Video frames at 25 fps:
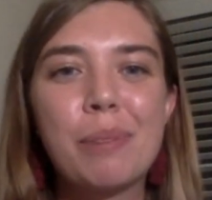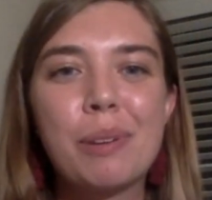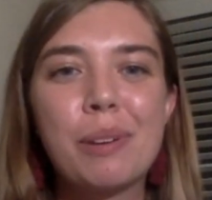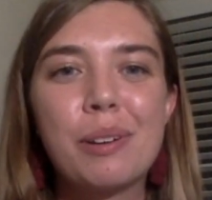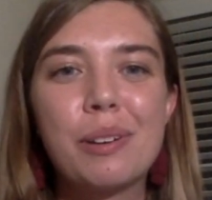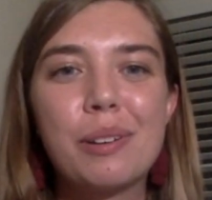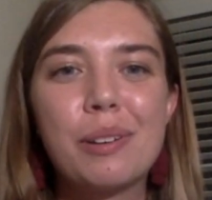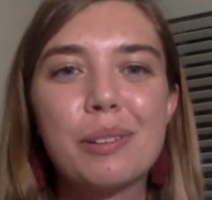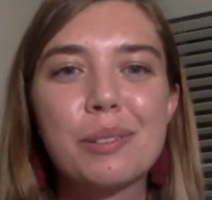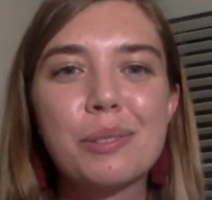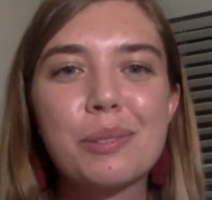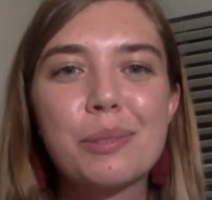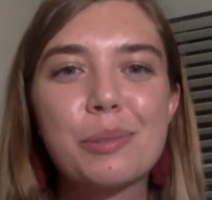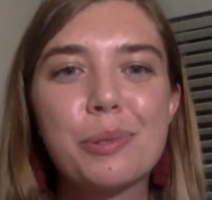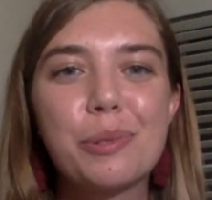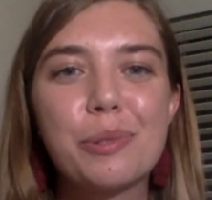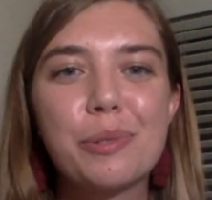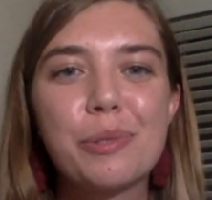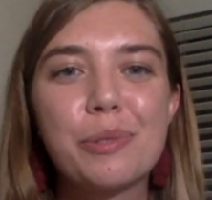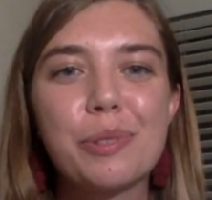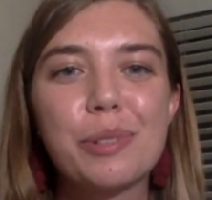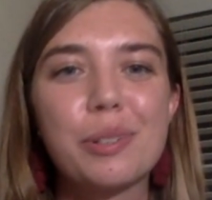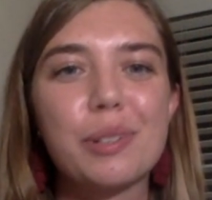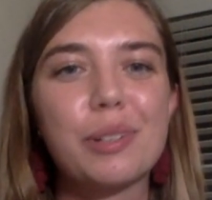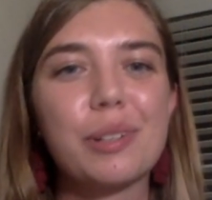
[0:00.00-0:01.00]
Paul's School
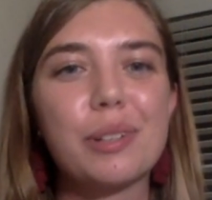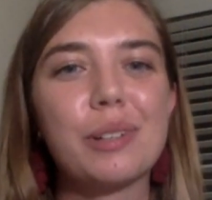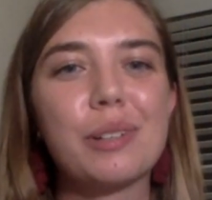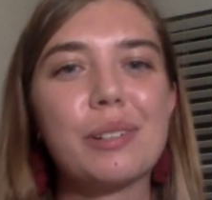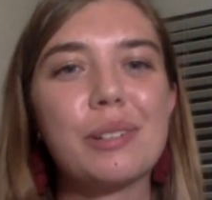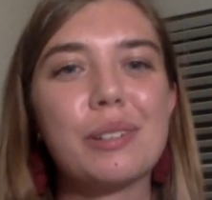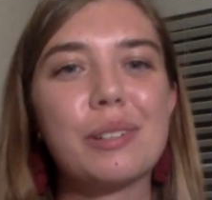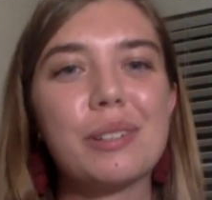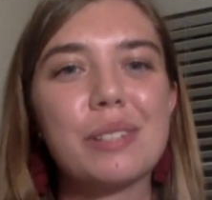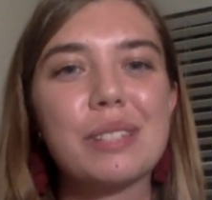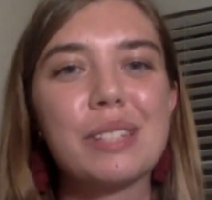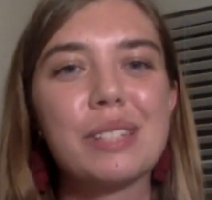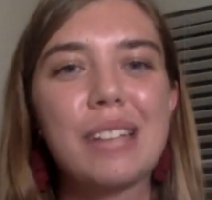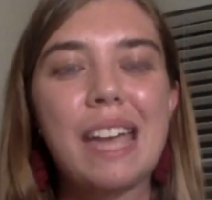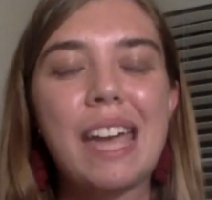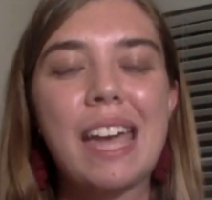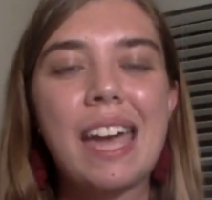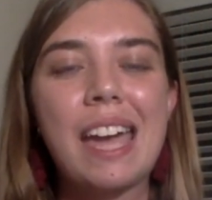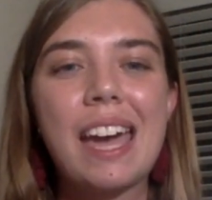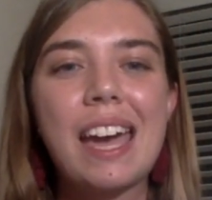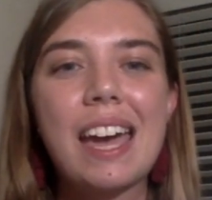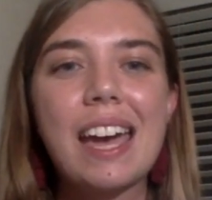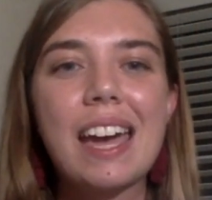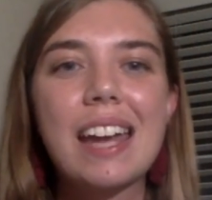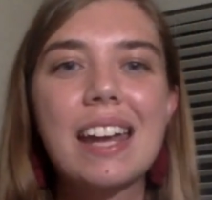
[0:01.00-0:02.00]
for Girls,
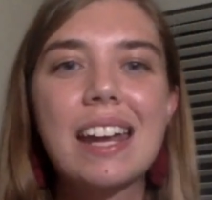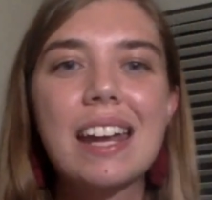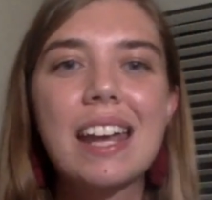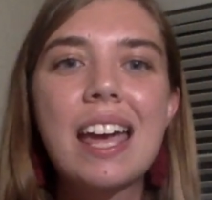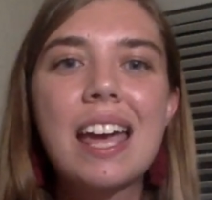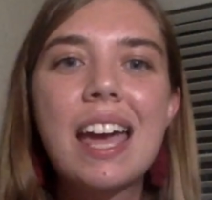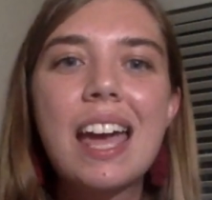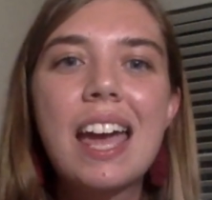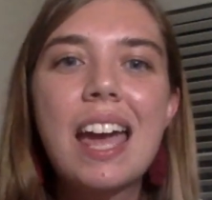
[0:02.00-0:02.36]
and